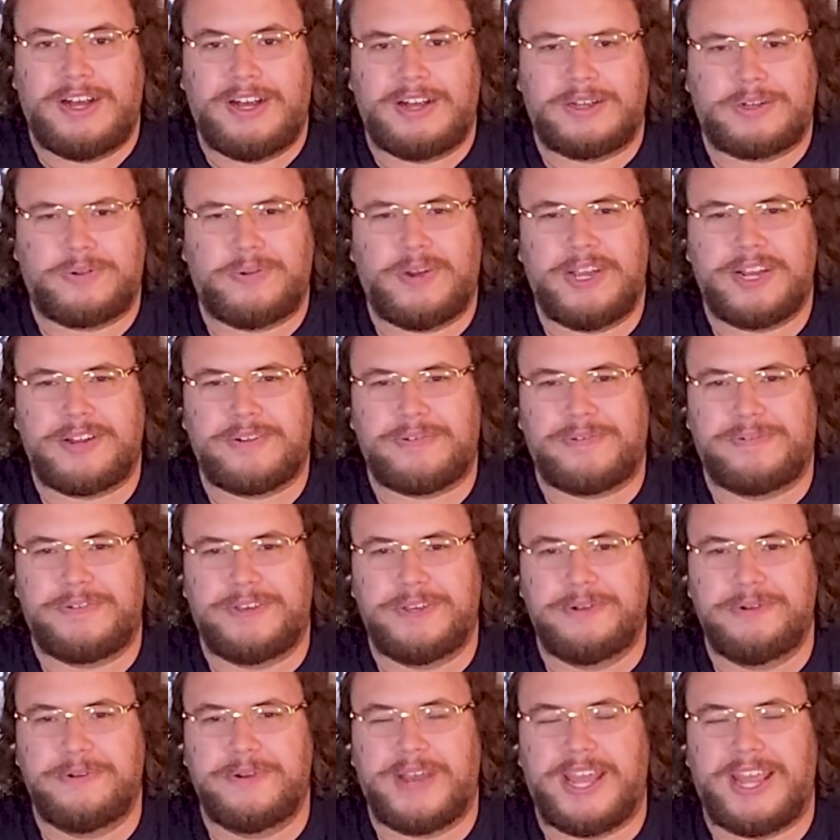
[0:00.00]
quite a
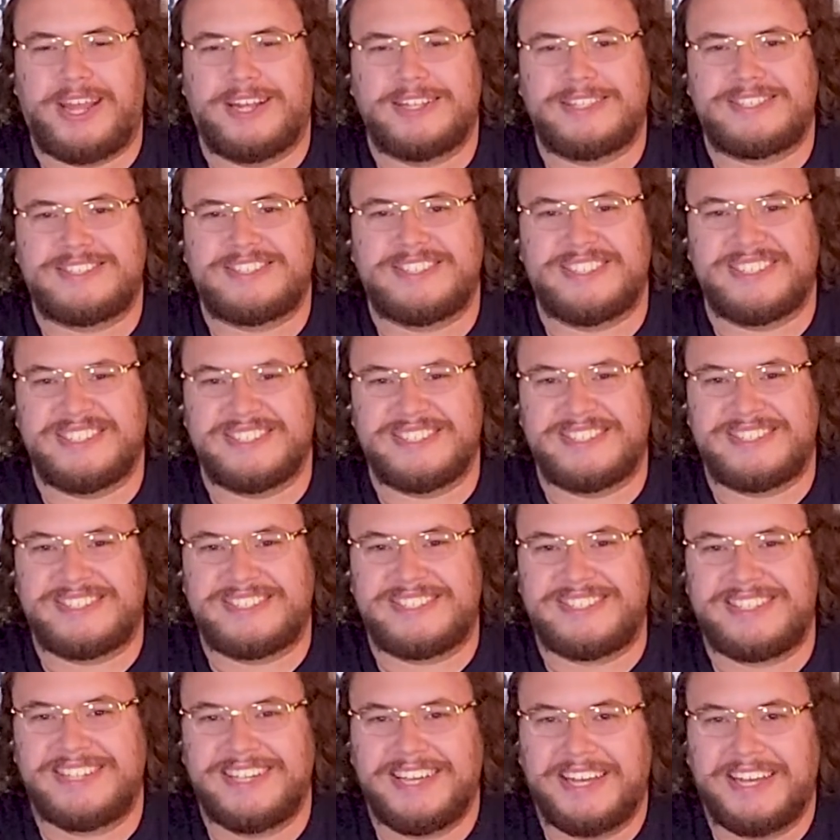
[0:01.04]
few
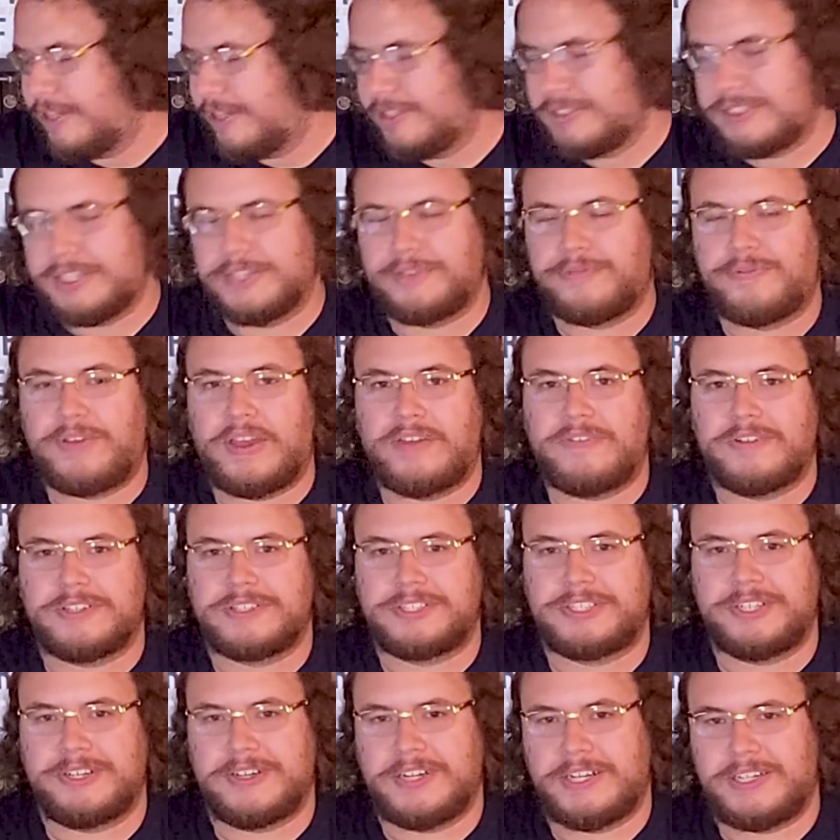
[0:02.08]
answers. Says favorite
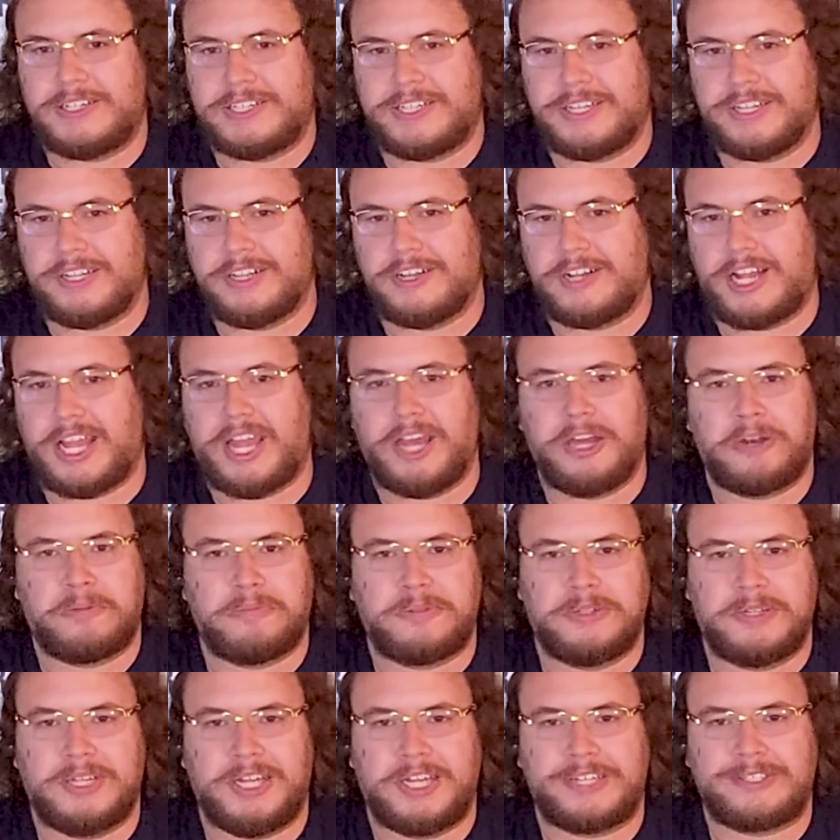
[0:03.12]
serial killer,
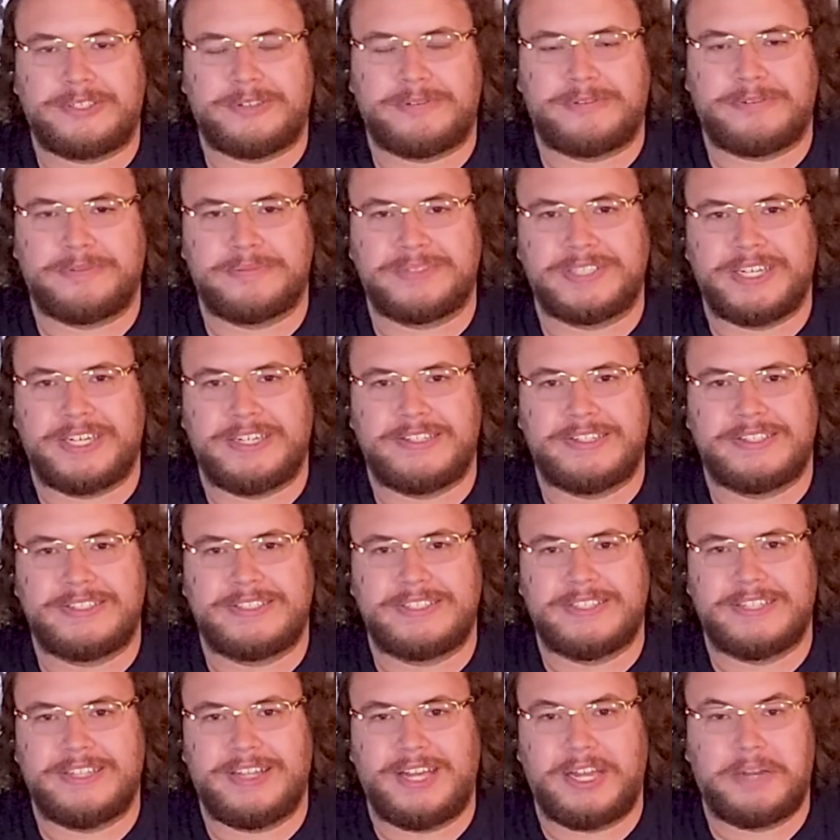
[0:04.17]
Hannibal Lecter from Silence
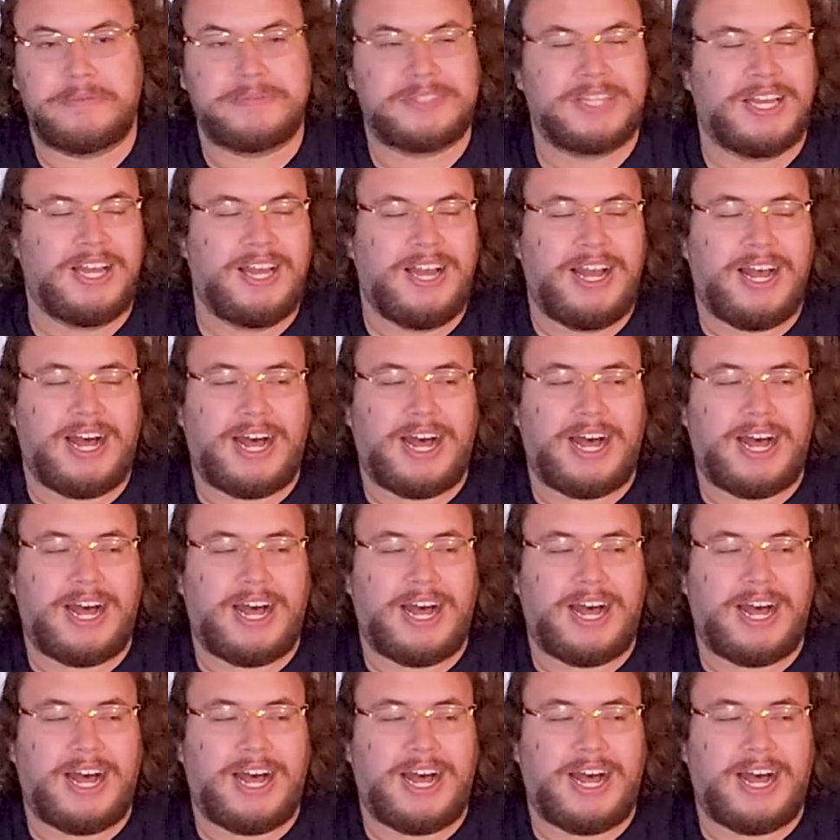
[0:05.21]
of the Lambs.